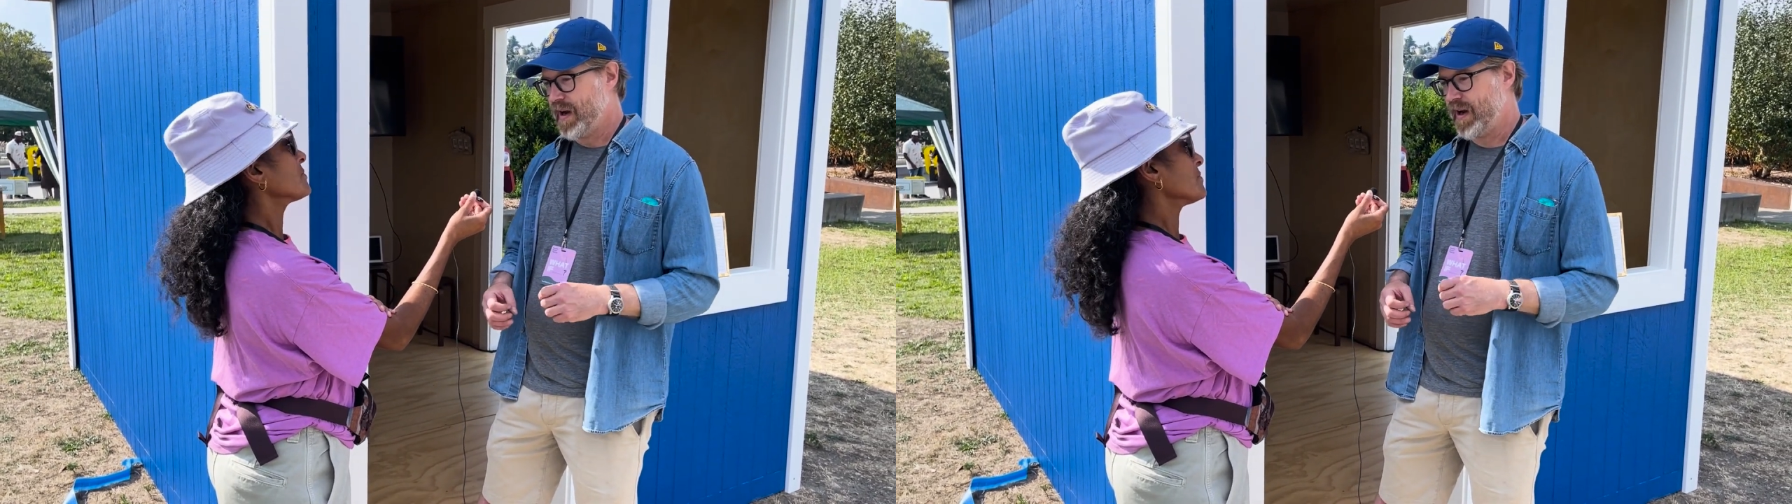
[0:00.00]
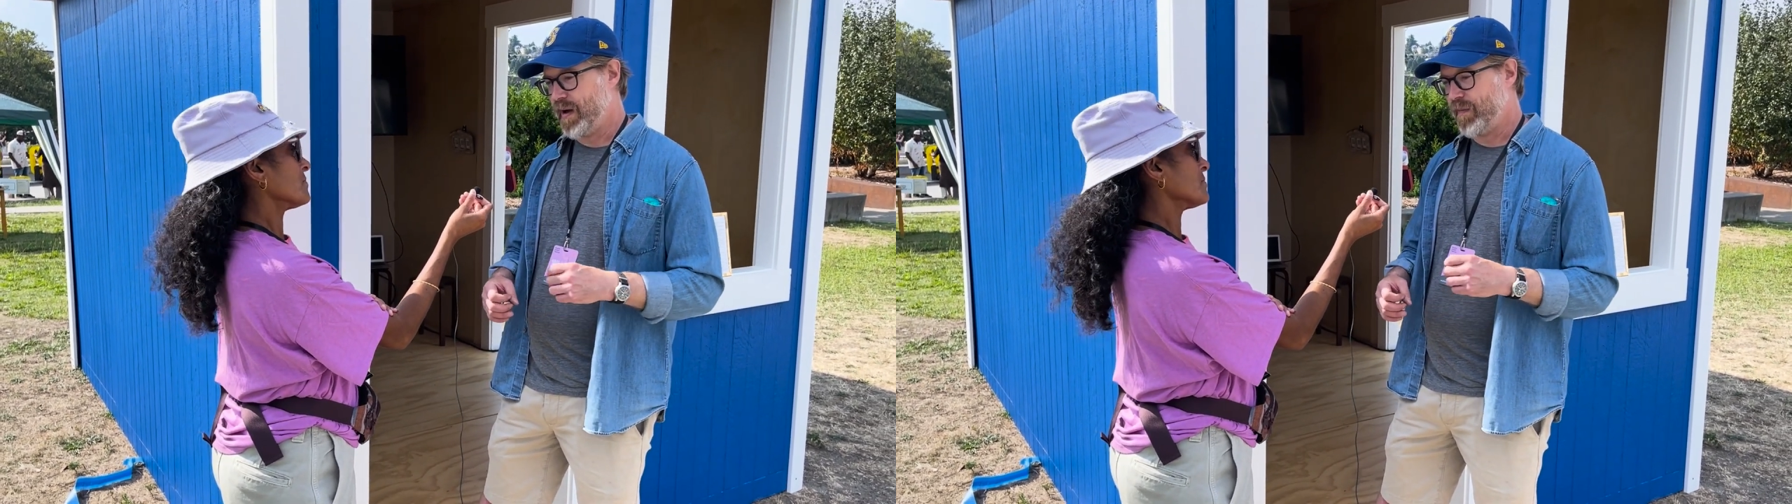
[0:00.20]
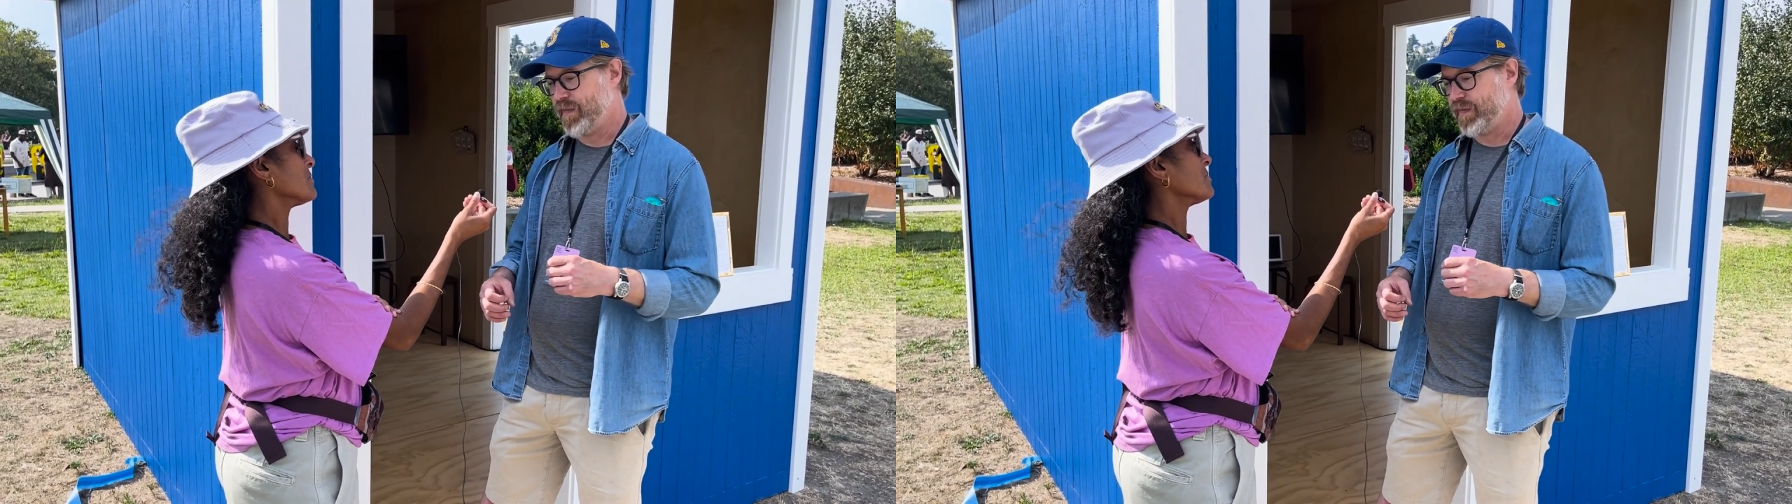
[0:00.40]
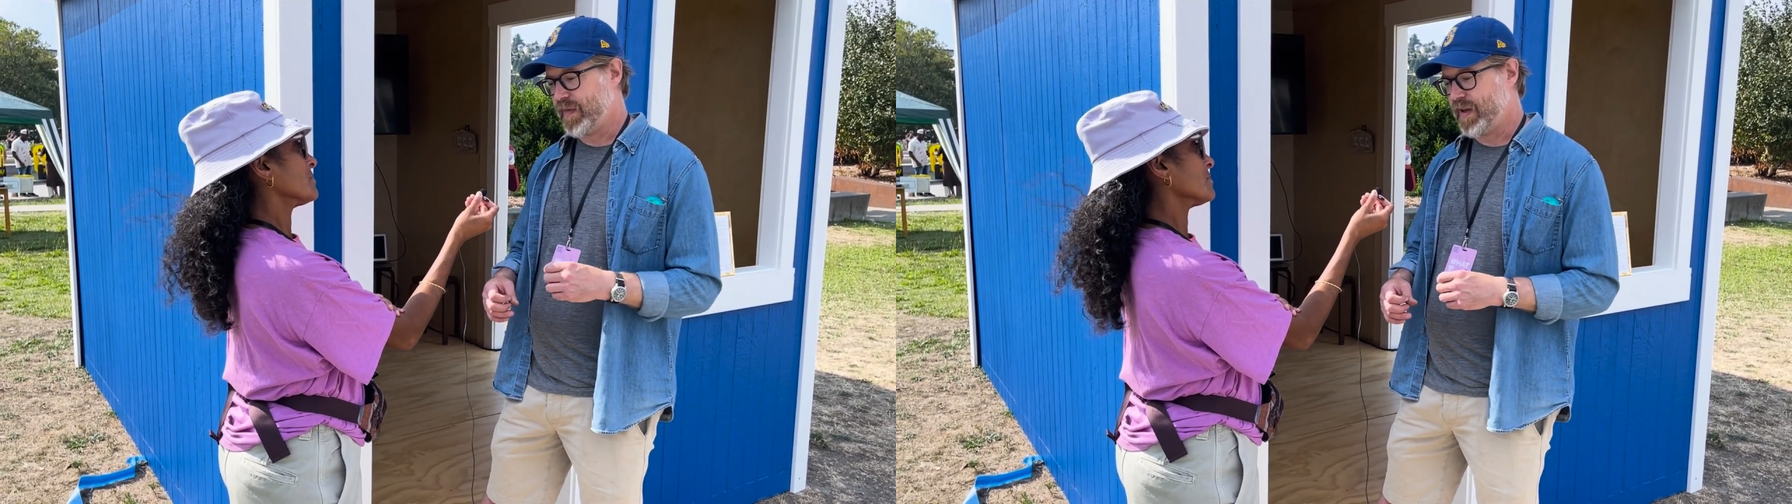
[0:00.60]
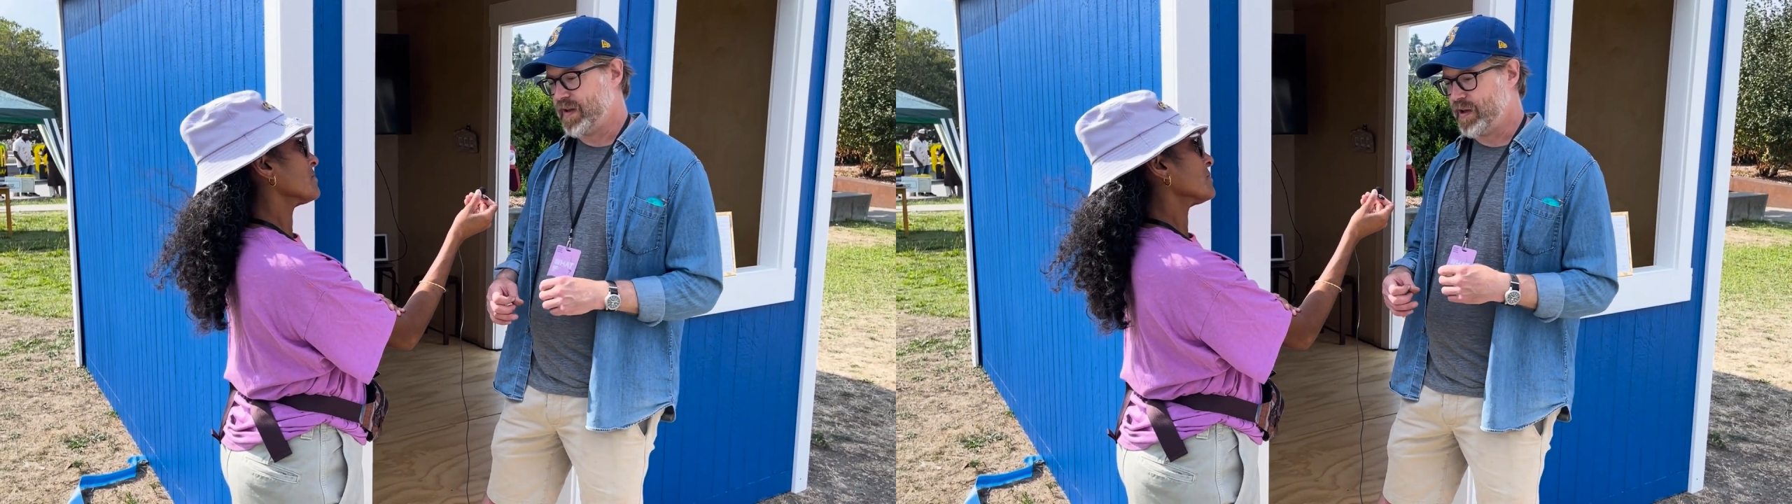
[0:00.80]
Um,
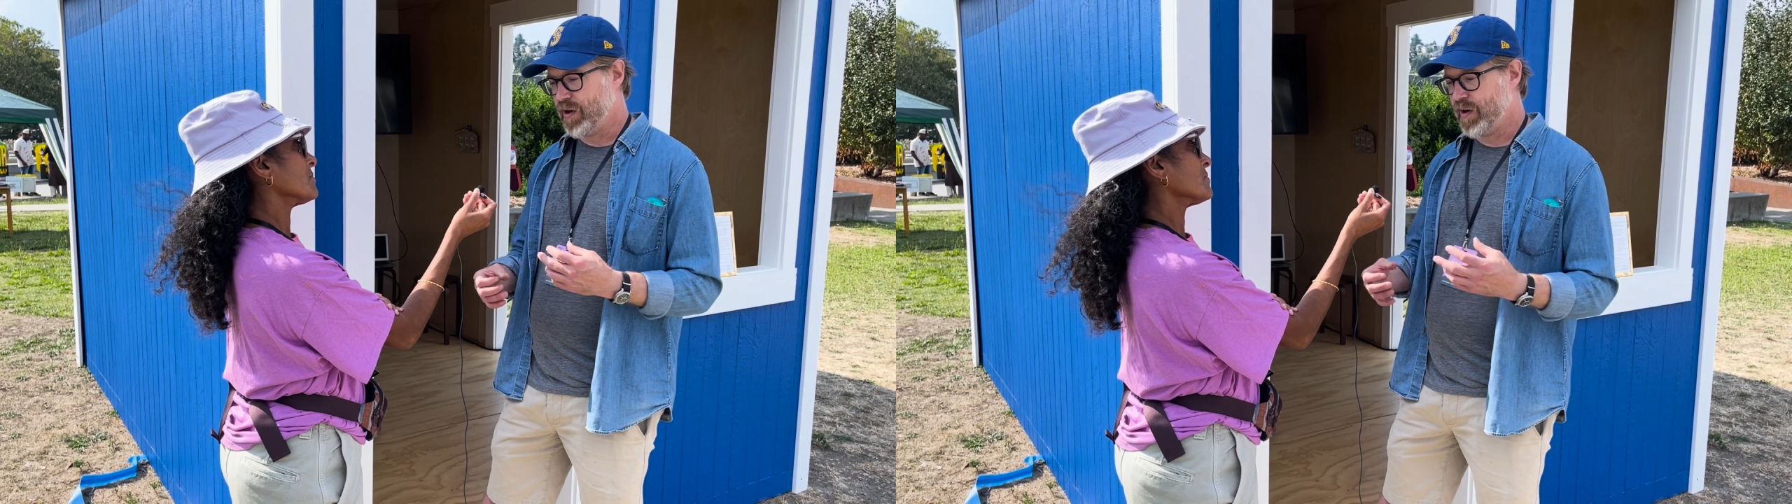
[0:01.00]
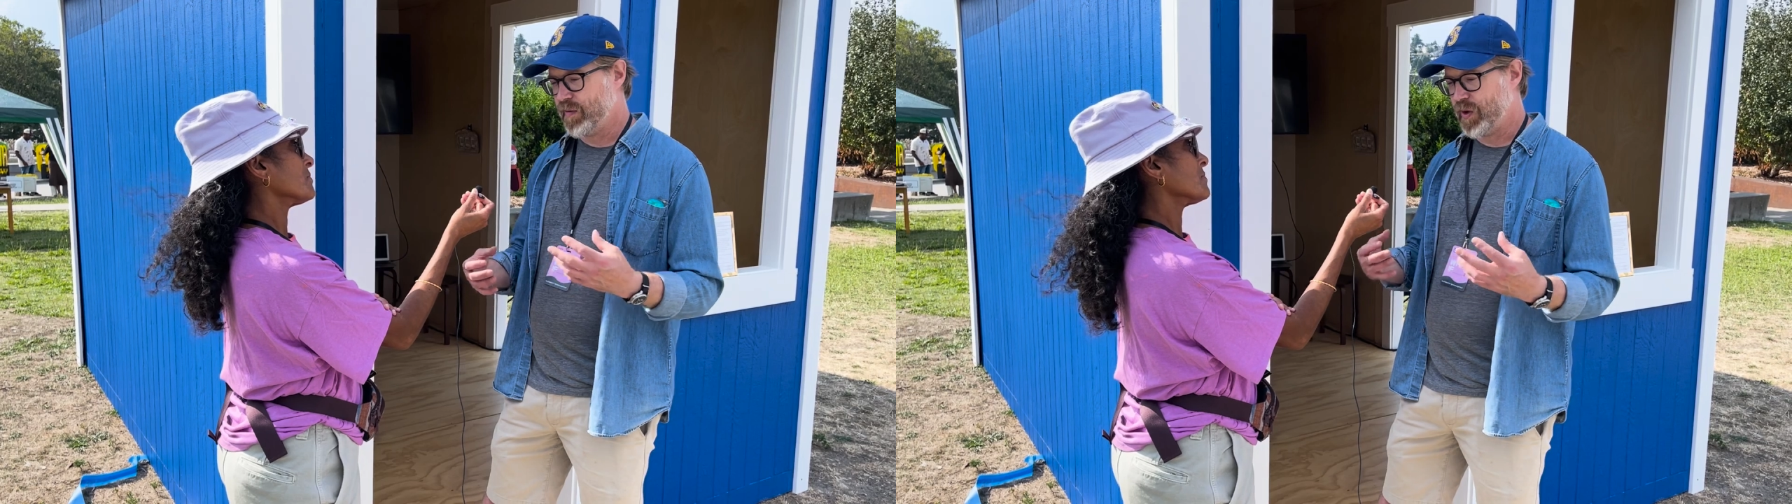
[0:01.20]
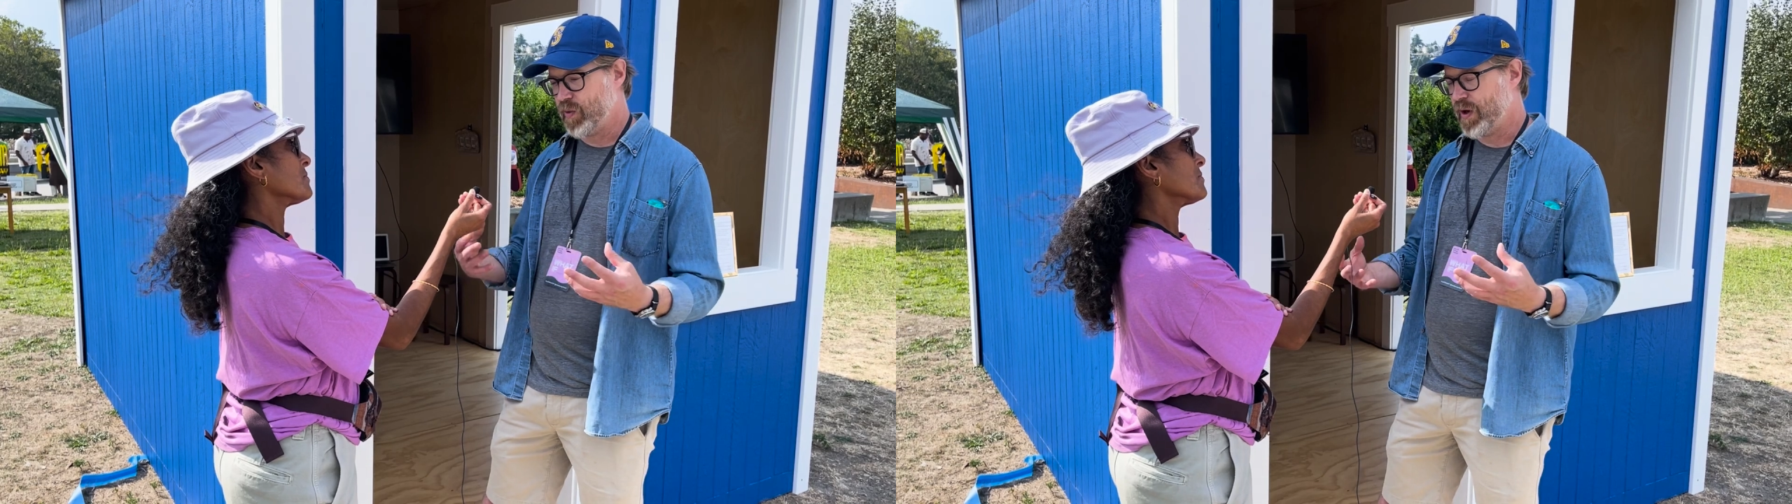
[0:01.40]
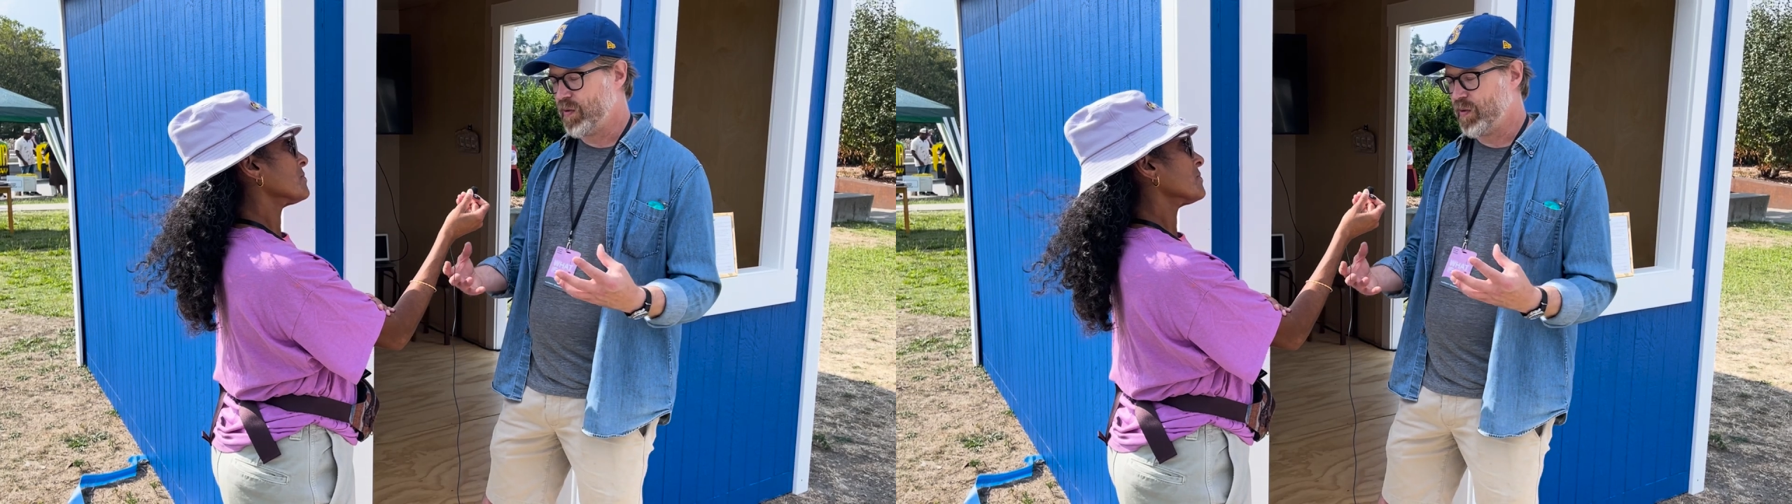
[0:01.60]
Yirim and Wa